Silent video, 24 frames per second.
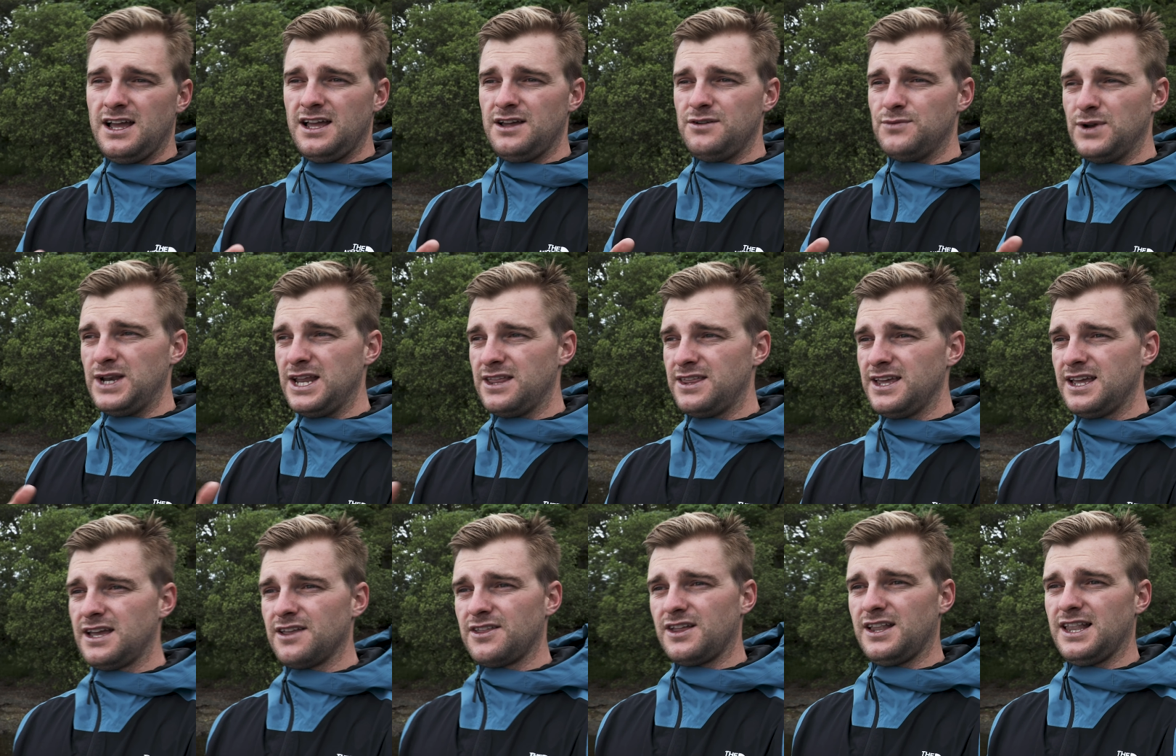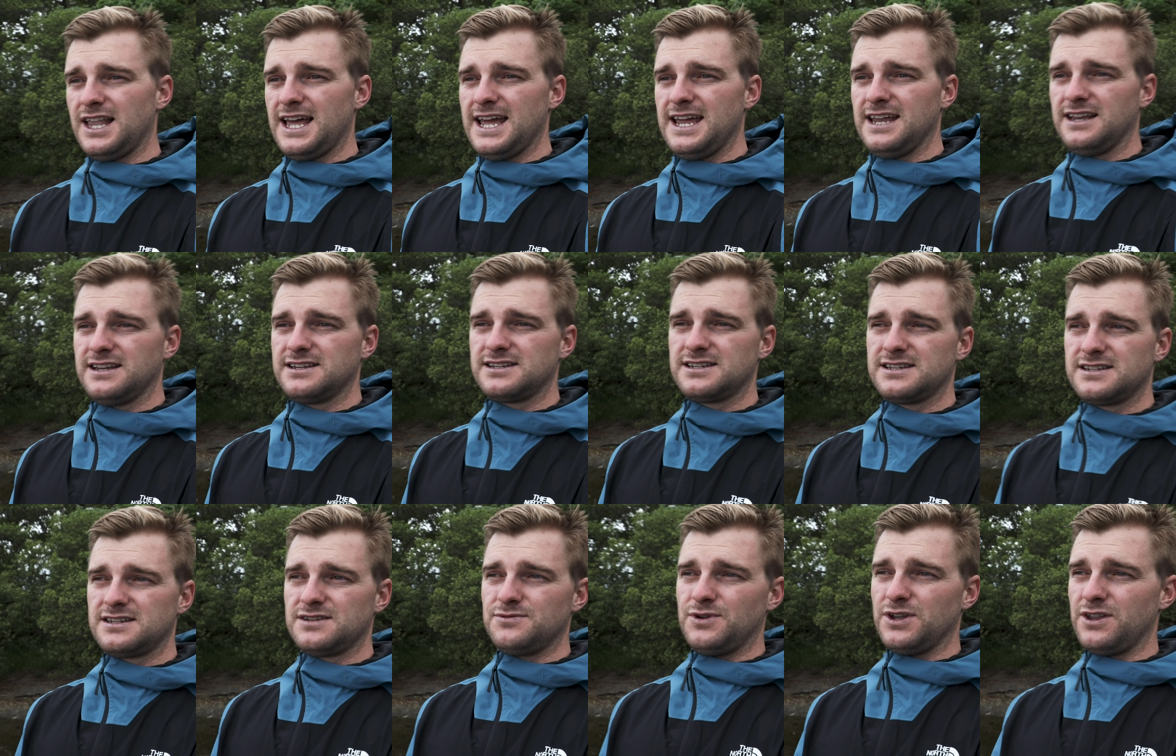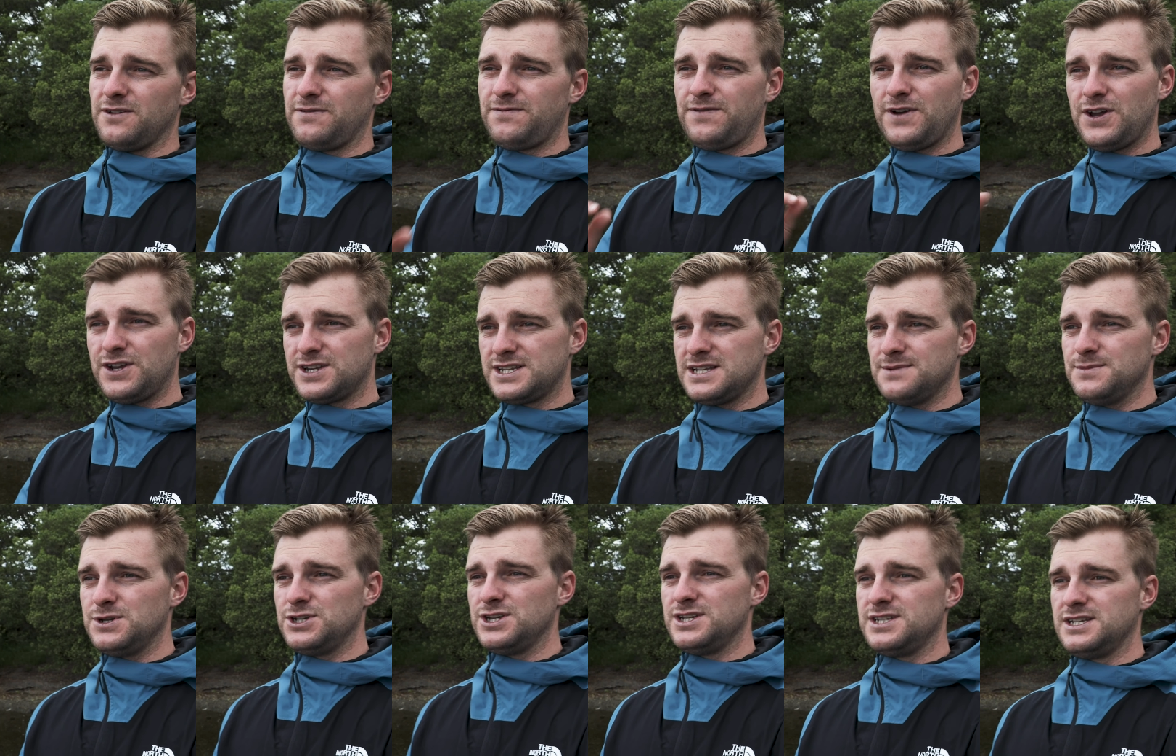When you think of the lakes, one of the first
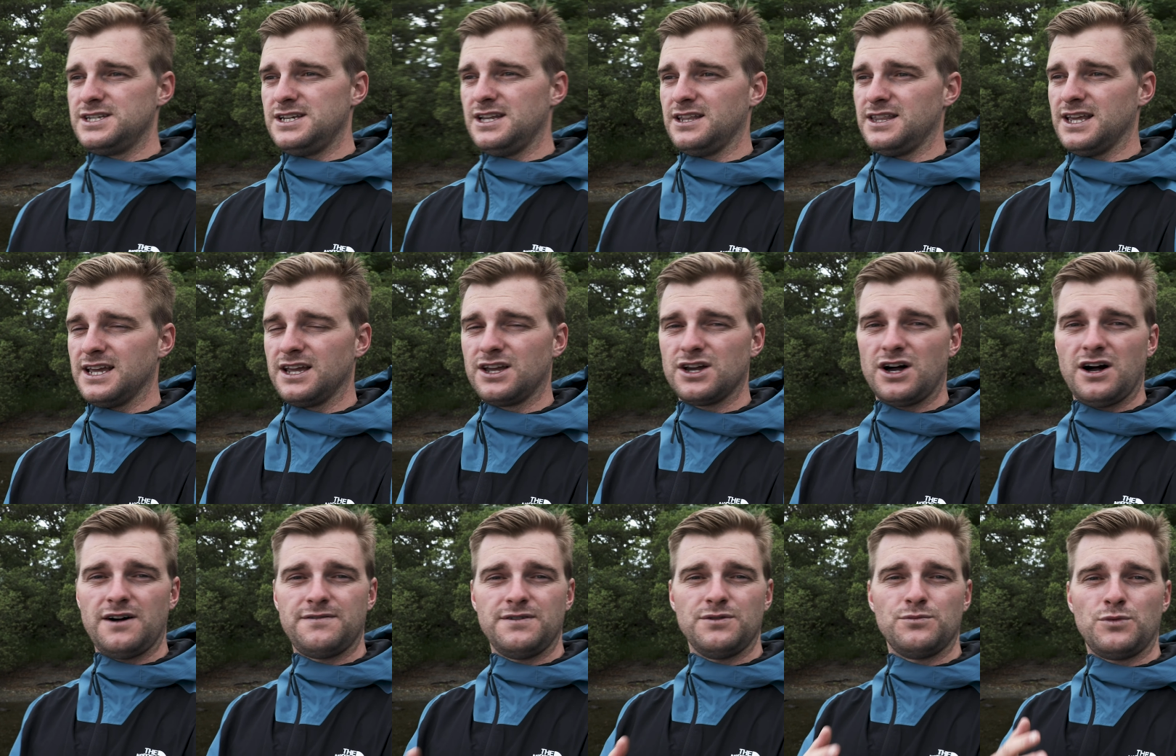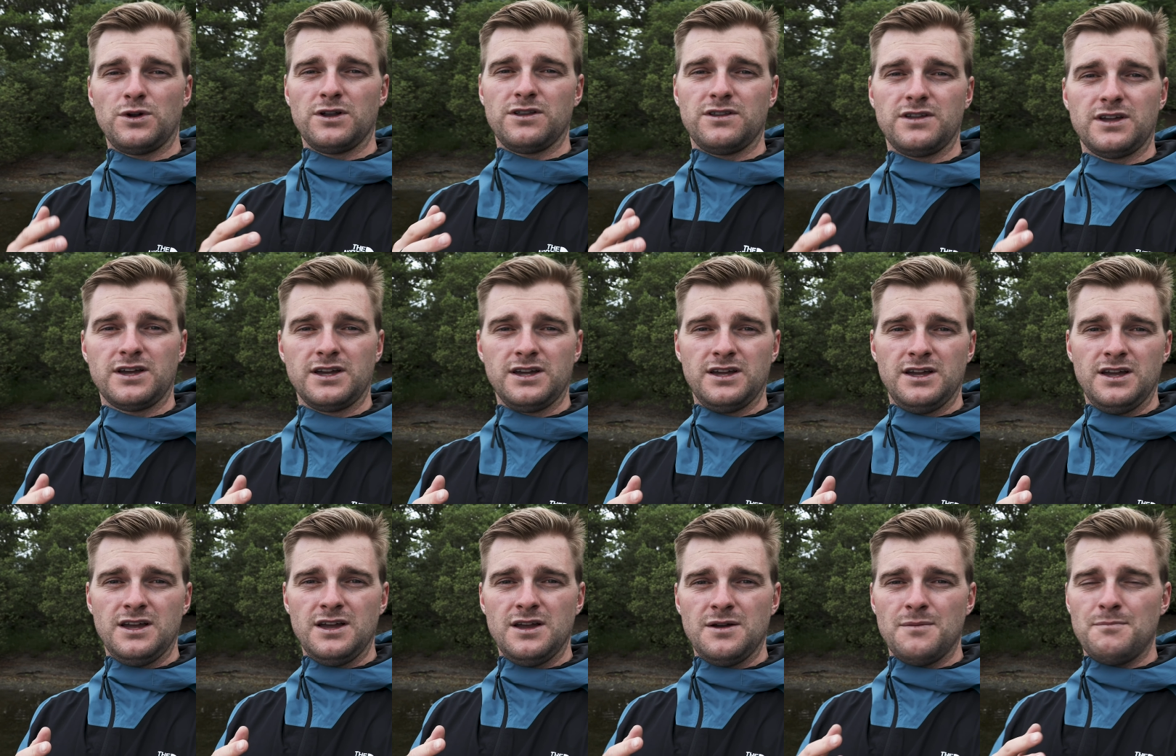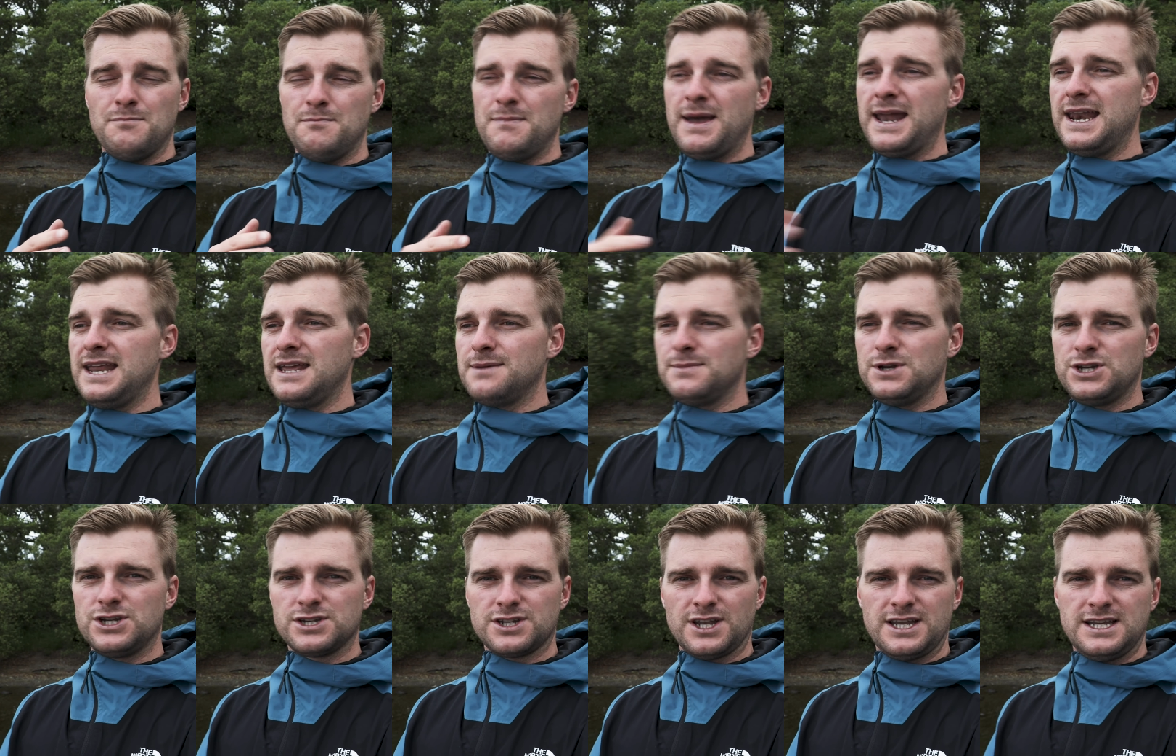images you think of, and one of the many
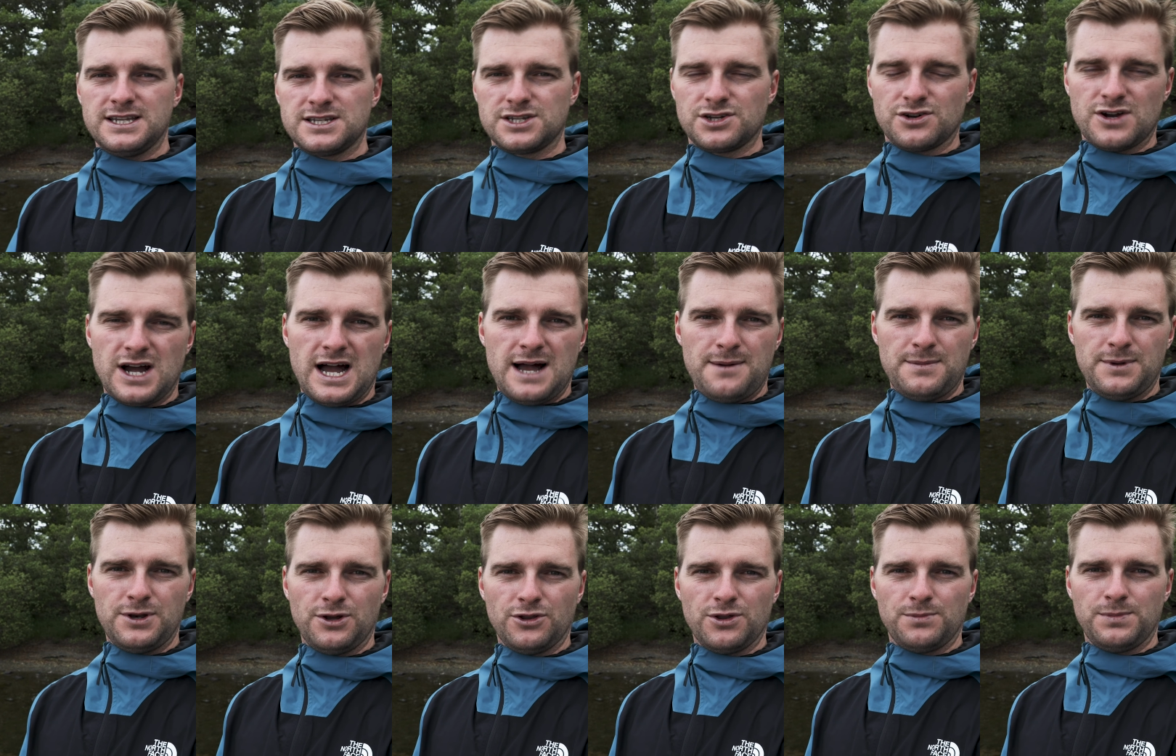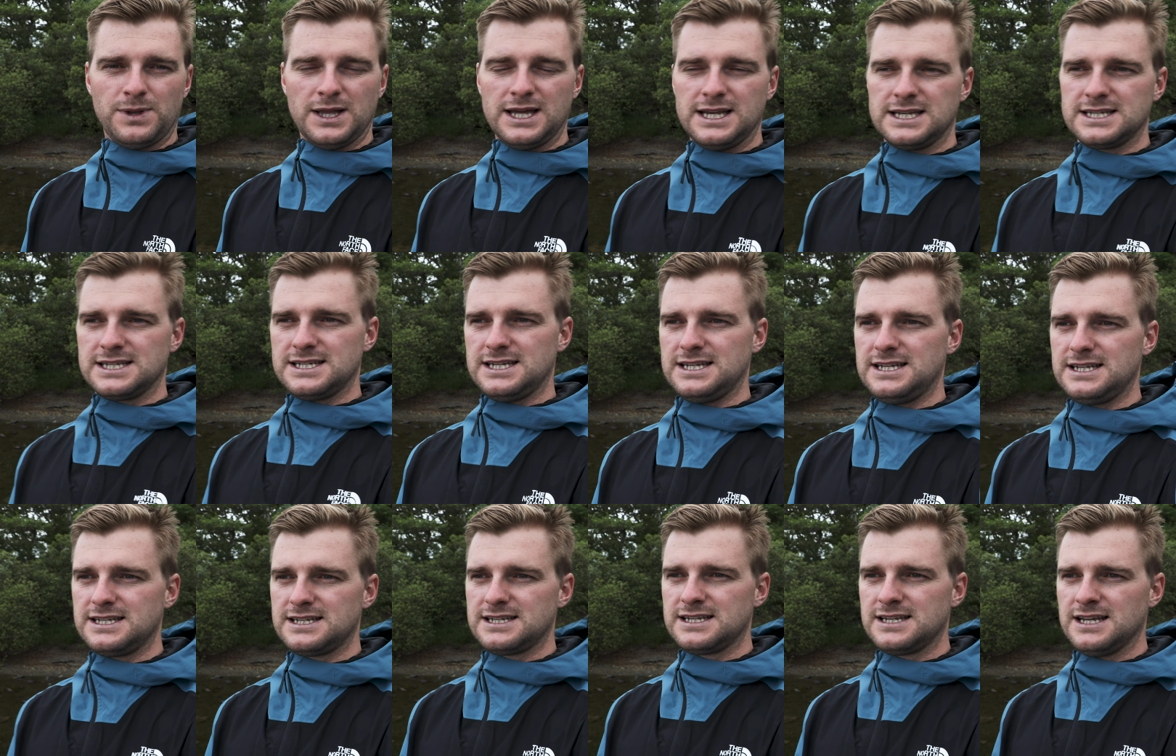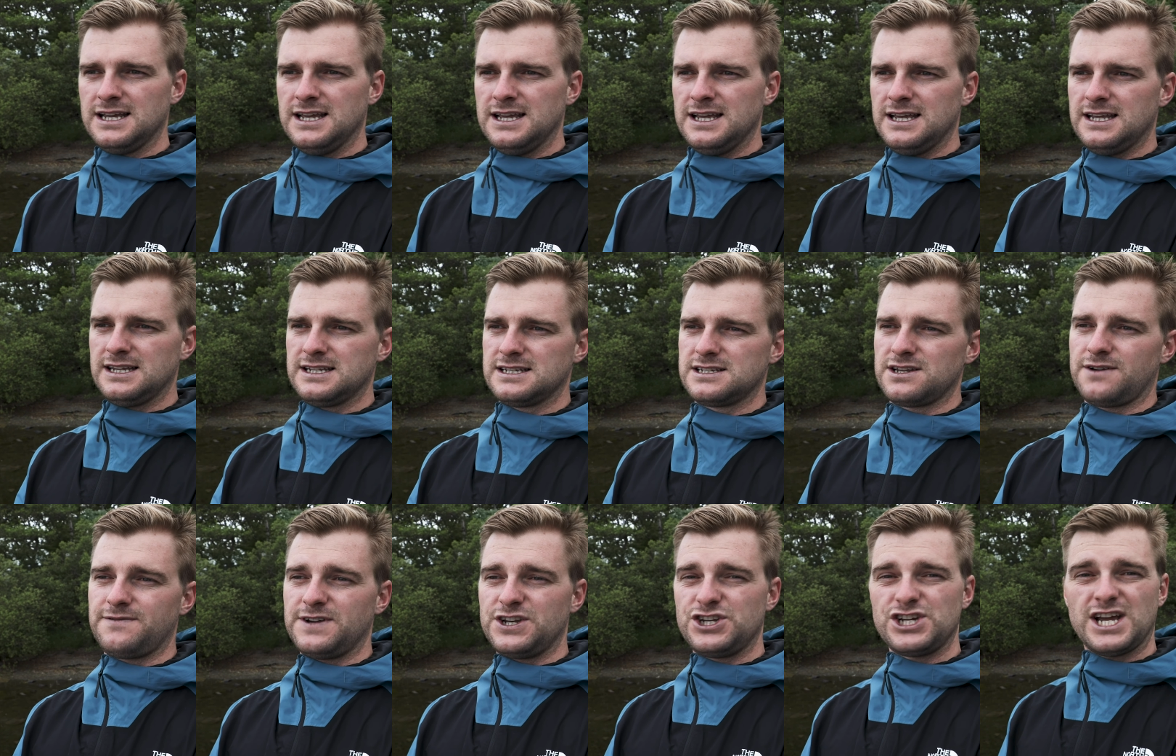images on Instagram and other places, is
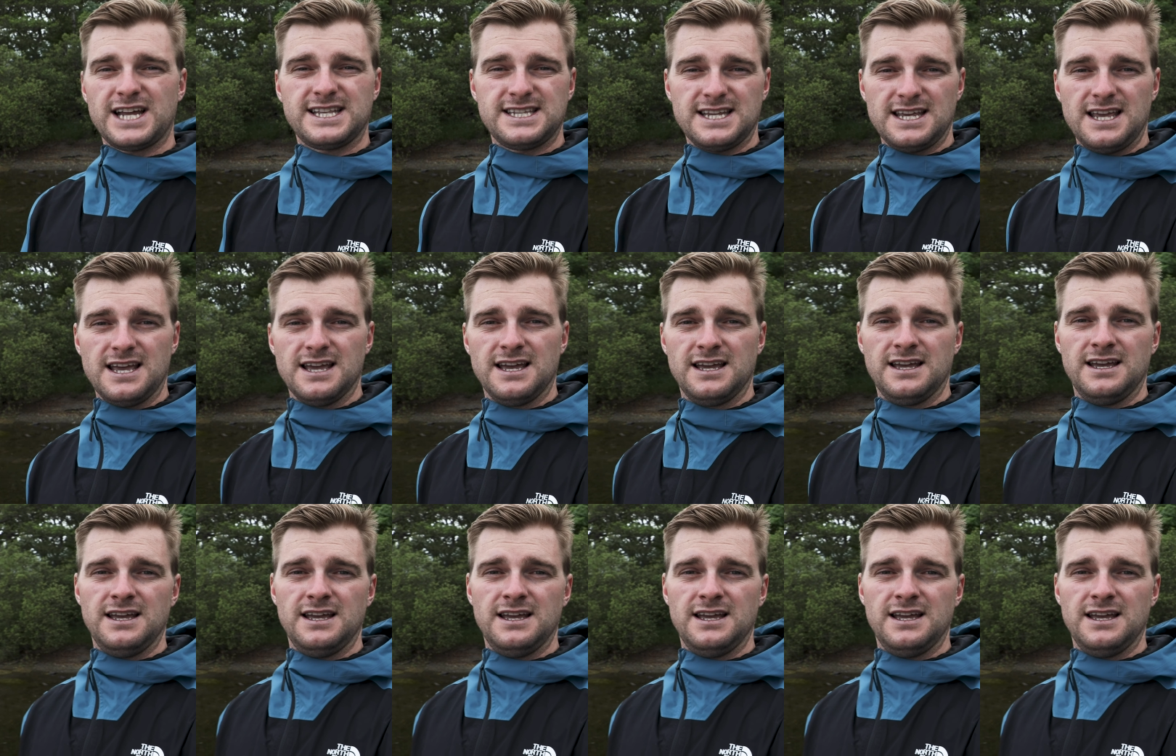of a jetty.